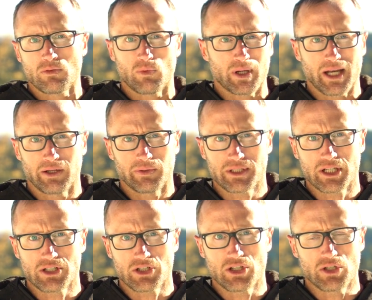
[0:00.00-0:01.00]
what kind of
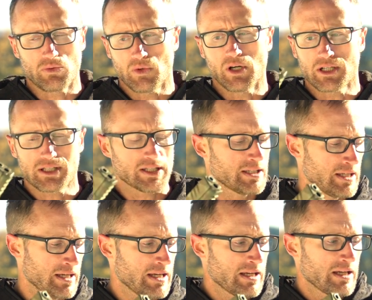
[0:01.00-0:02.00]
retention you want
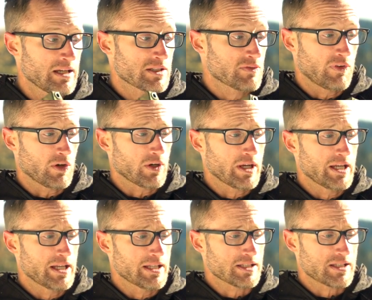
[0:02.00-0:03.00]
as far
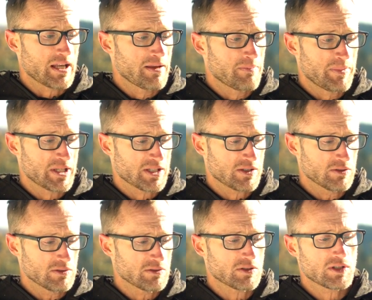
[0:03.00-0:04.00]
as
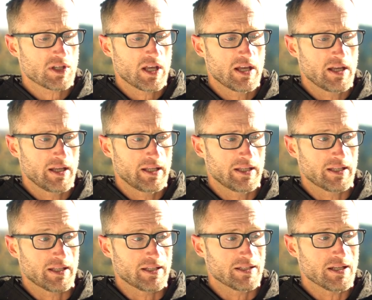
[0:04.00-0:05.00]
pistols
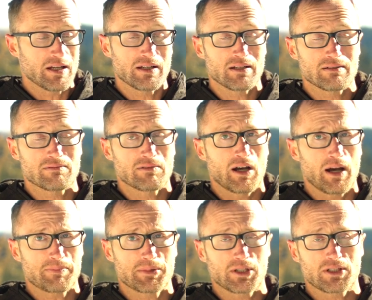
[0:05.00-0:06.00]
and
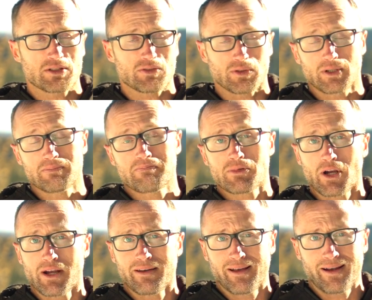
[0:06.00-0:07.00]
optics or
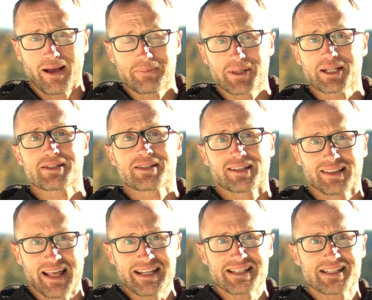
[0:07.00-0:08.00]
sorry not optics
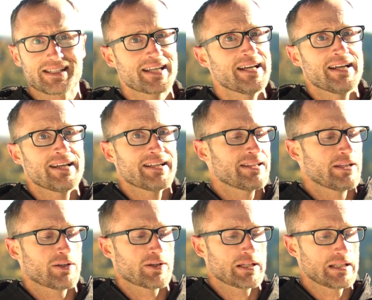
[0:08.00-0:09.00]
lights
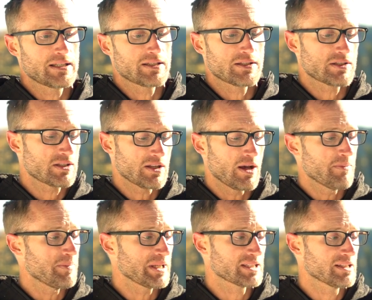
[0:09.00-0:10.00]
there is a
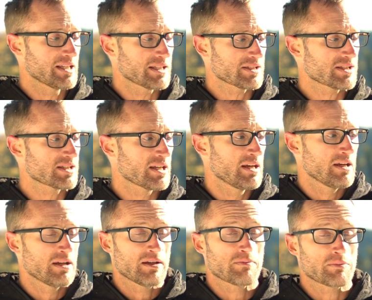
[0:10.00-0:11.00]
big list
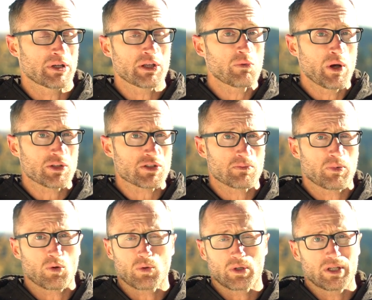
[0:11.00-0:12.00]
pretty well
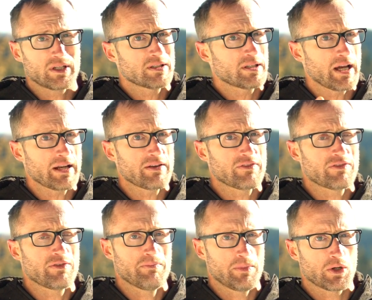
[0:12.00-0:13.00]
supported kind
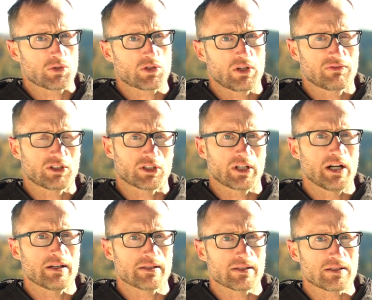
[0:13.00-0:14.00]
of most of your
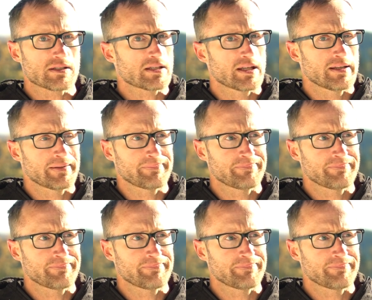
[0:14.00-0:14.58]
guns